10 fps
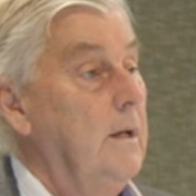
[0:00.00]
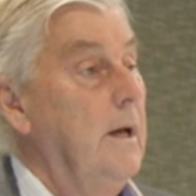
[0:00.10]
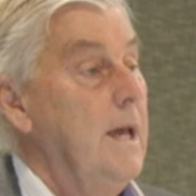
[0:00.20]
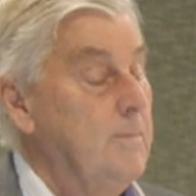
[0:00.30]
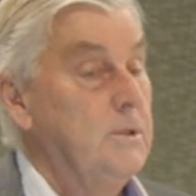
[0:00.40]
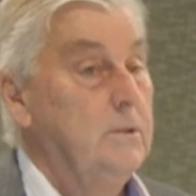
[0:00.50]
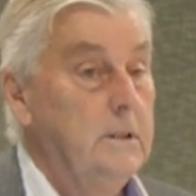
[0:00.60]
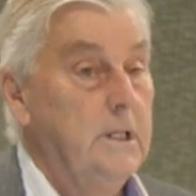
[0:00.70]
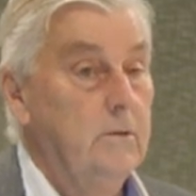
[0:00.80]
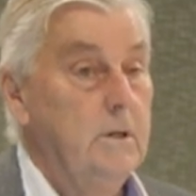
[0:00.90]
Now, I
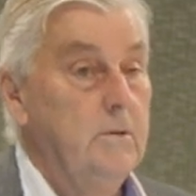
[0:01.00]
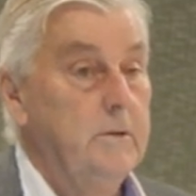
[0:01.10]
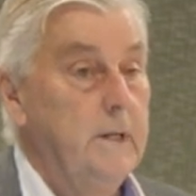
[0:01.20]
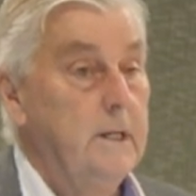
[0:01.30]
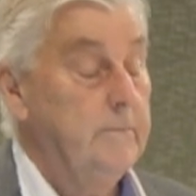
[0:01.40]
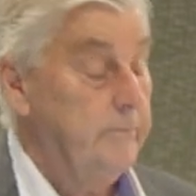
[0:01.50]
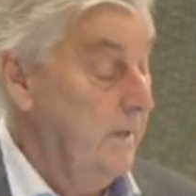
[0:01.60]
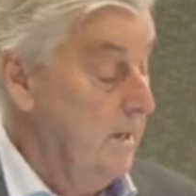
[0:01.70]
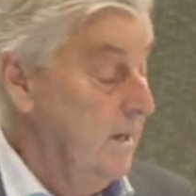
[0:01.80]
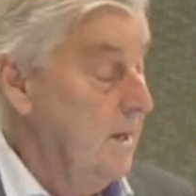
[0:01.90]
absolutely agree with that.
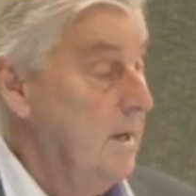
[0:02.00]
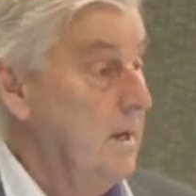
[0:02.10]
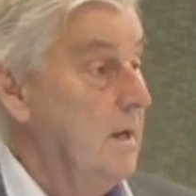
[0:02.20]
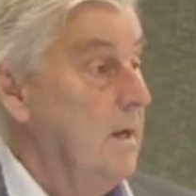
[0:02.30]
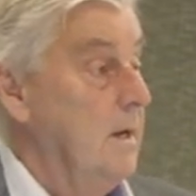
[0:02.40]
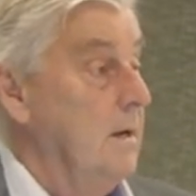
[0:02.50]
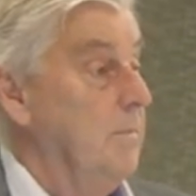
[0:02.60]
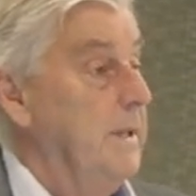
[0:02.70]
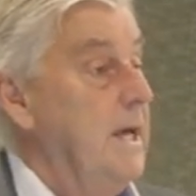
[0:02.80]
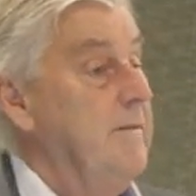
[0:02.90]

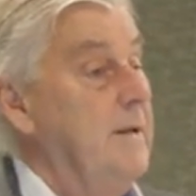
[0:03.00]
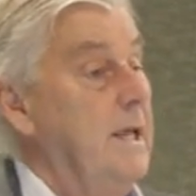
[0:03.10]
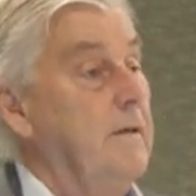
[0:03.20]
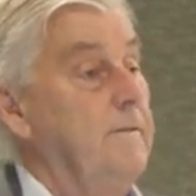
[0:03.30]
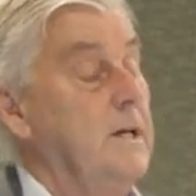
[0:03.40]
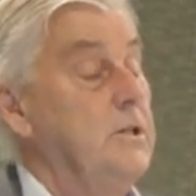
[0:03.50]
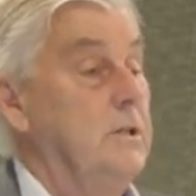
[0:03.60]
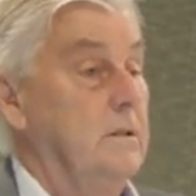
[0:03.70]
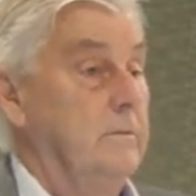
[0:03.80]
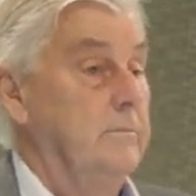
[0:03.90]
But they have another
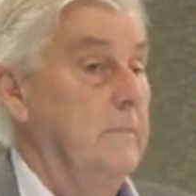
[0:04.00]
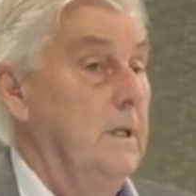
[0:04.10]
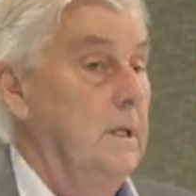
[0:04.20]
function.